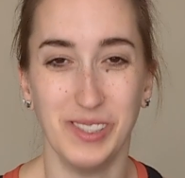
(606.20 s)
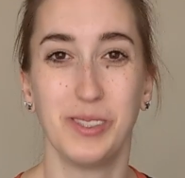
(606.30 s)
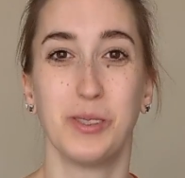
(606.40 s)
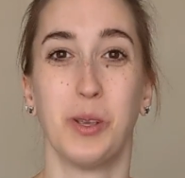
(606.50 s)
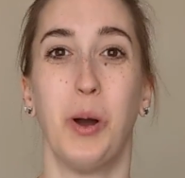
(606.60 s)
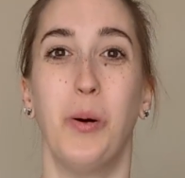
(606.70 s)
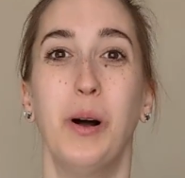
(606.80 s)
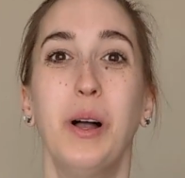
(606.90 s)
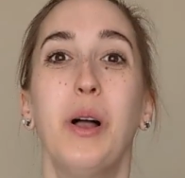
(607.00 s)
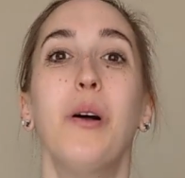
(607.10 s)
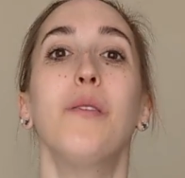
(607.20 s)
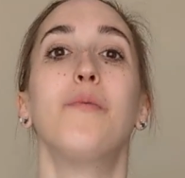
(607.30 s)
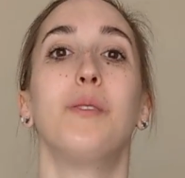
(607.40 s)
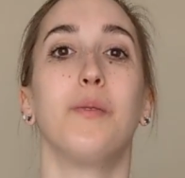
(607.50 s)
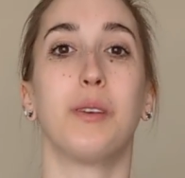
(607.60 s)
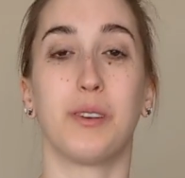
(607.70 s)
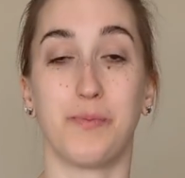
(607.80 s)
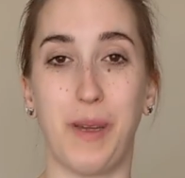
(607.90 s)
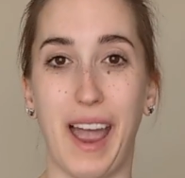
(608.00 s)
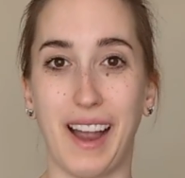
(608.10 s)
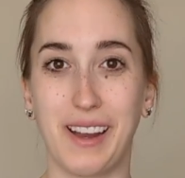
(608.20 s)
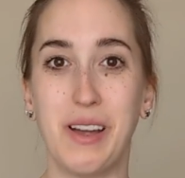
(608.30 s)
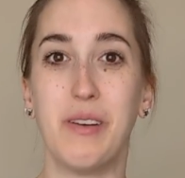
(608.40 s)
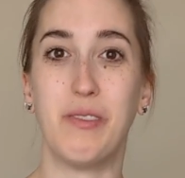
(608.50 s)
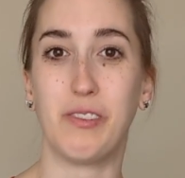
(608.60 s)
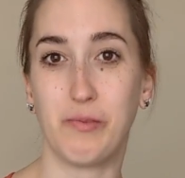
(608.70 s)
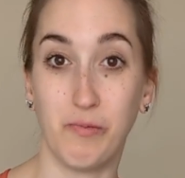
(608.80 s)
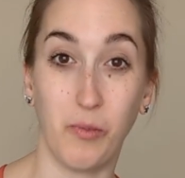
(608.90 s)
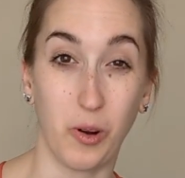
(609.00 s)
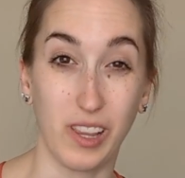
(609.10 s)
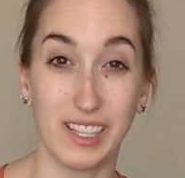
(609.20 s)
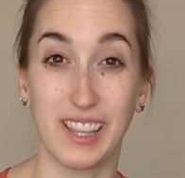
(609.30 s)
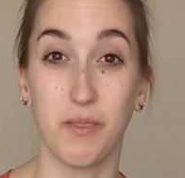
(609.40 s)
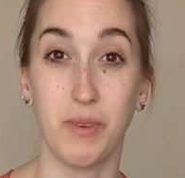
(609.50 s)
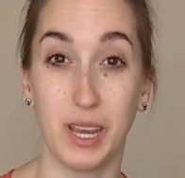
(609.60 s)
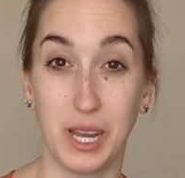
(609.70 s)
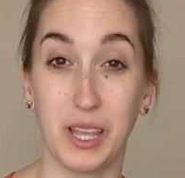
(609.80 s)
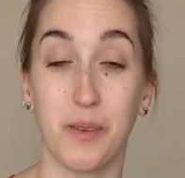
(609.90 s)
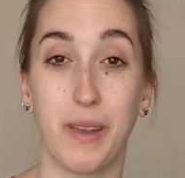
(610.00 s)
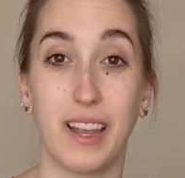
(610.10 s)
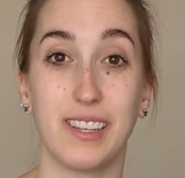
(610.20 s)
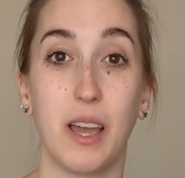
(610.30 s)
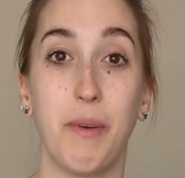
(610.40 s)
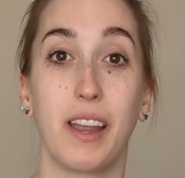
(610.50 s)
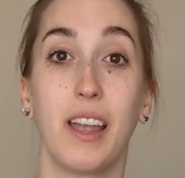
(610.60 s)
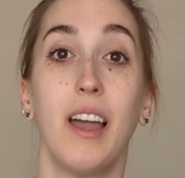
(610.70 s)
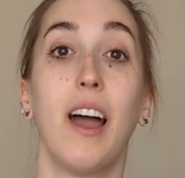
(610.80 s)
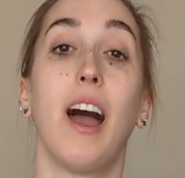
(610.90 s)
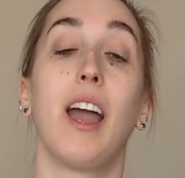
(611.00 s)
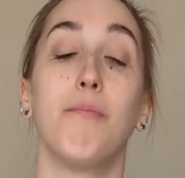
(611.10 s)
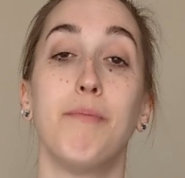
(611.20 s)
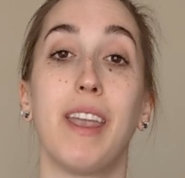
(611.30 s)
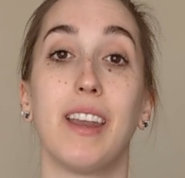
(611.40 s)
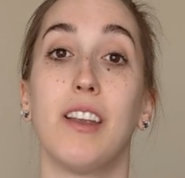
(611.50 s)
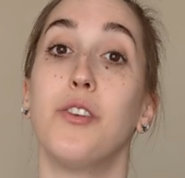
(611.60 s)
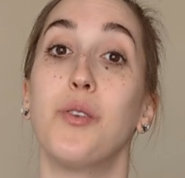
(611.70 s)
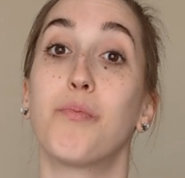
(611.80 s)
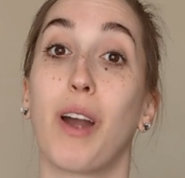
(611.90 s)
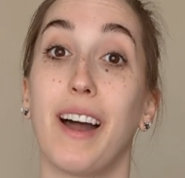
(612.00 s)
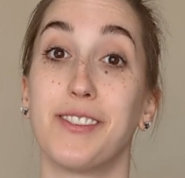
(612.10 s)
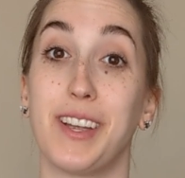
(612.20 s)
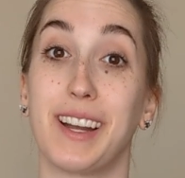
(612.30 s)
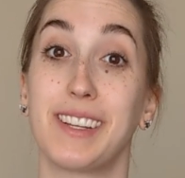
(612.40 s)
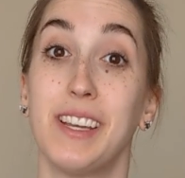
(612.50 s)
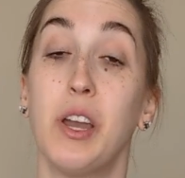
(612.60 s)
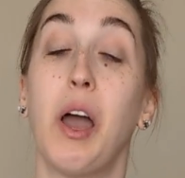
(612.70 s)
So a few years back, more or less at the beginning of the pandemic, I made it a new project.